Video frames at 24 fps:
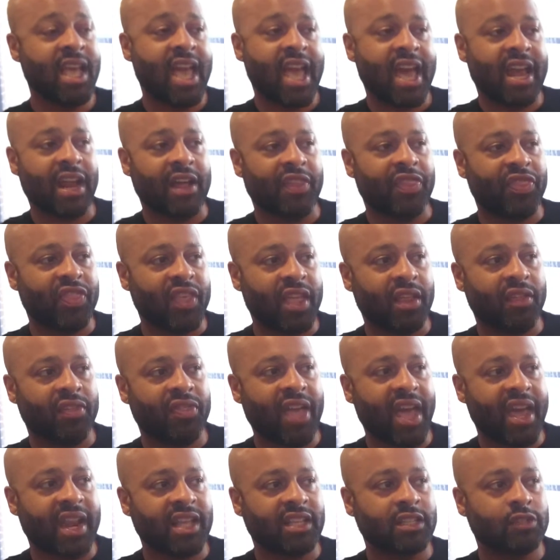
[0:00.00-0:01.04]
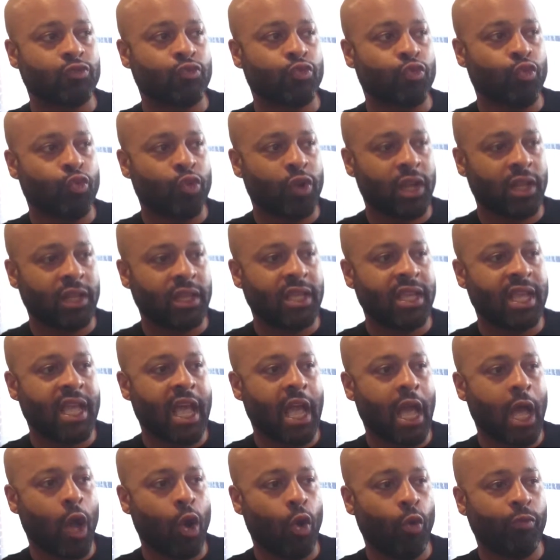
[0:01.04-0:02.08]
And I think that has really
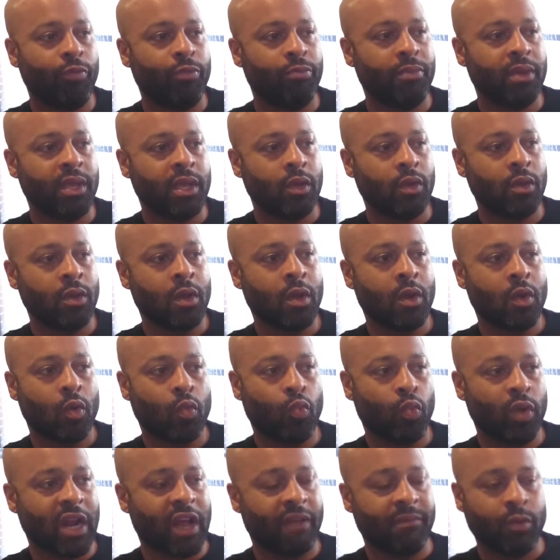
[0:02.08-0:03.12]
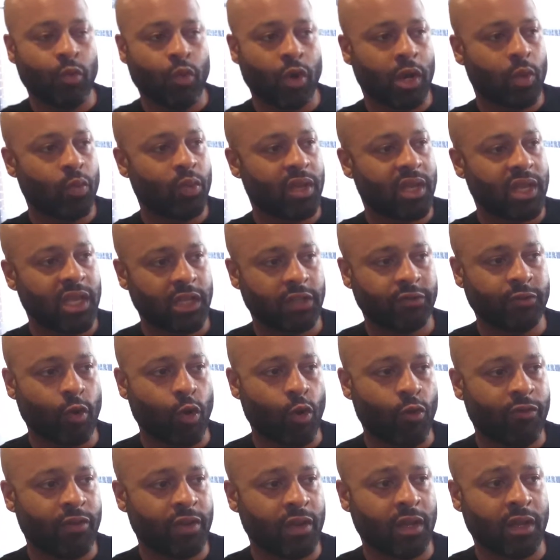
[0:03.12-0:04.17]
helped me when I've been working with kids for
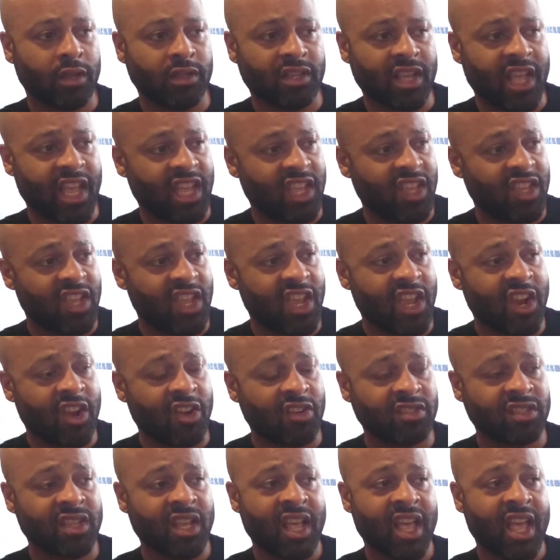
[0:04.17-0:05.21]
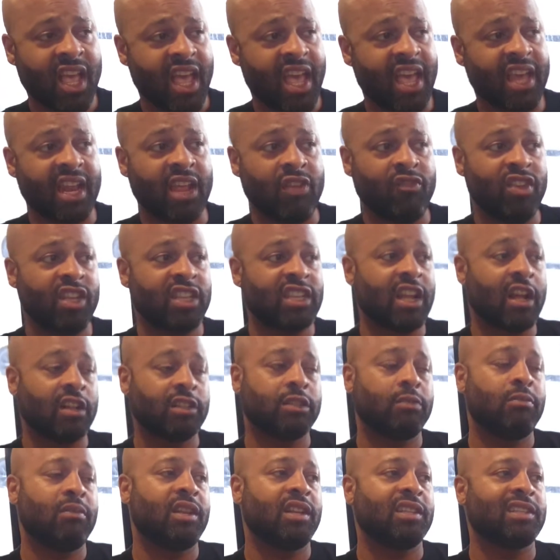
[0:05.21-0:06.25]
over 8 years, and they reach out
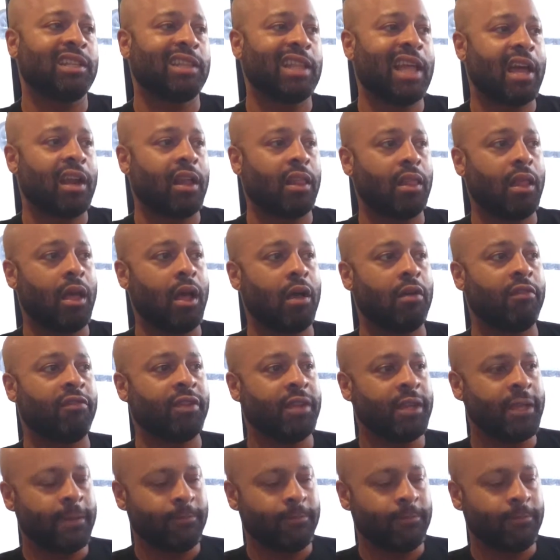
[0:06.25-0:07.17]
to me, and there's a lot of love.